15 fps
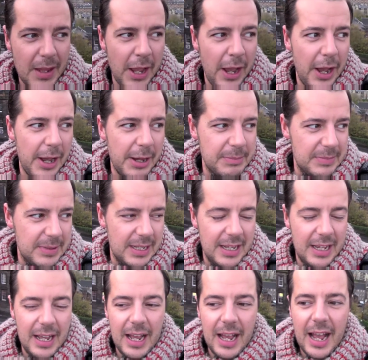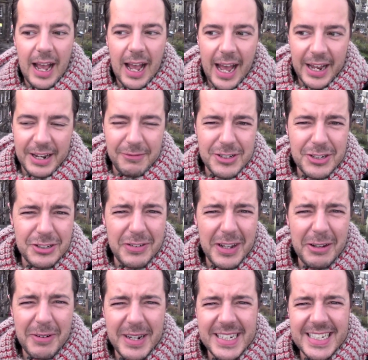and it was just
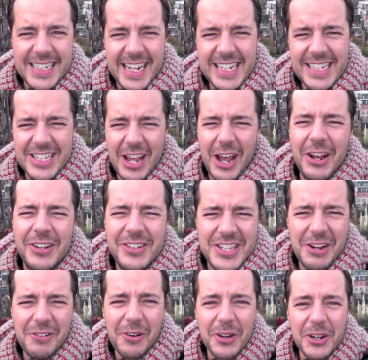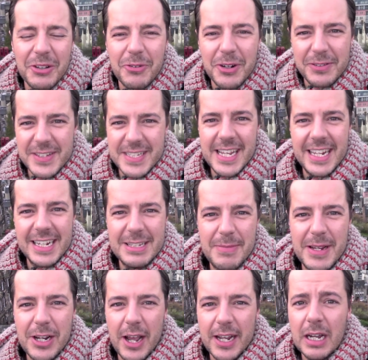really windy. So all you would have seen is
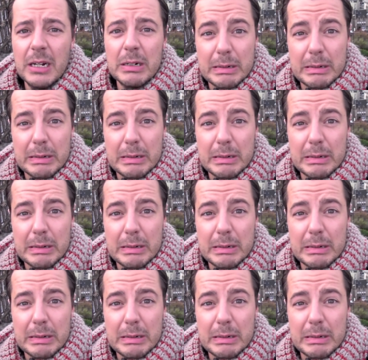me going